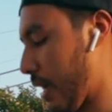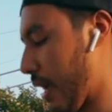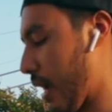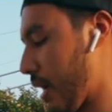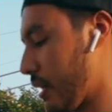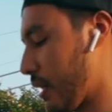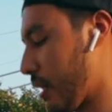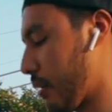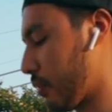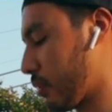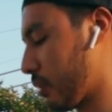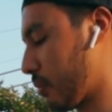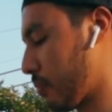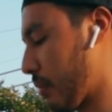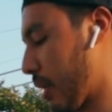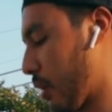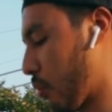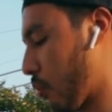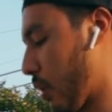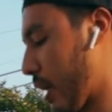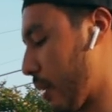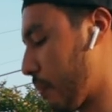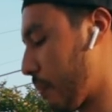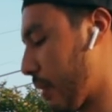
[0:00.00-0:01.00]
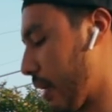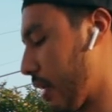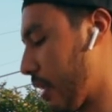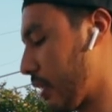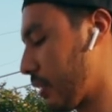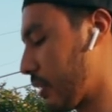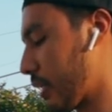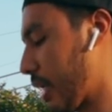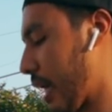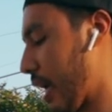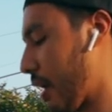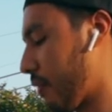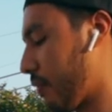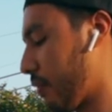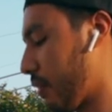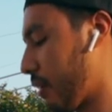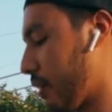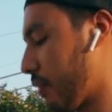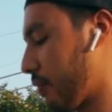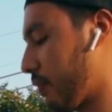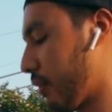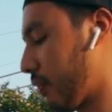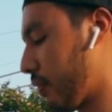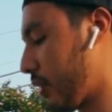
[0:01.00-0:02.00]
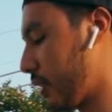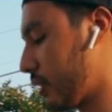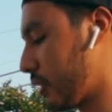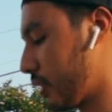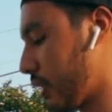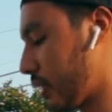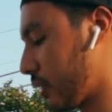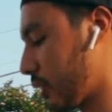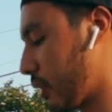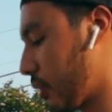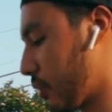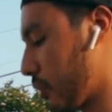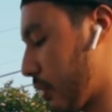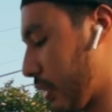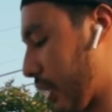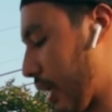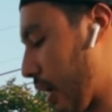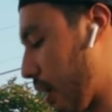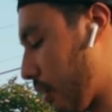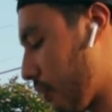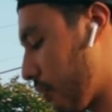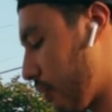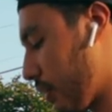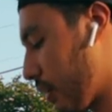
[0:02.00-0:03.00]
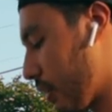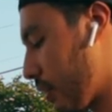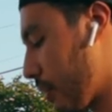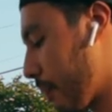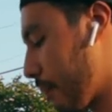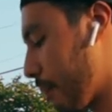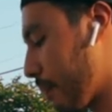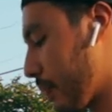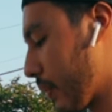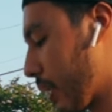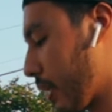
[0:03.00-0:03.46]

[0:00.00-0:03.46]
And as my white balance, I have it 5600 Kelvin.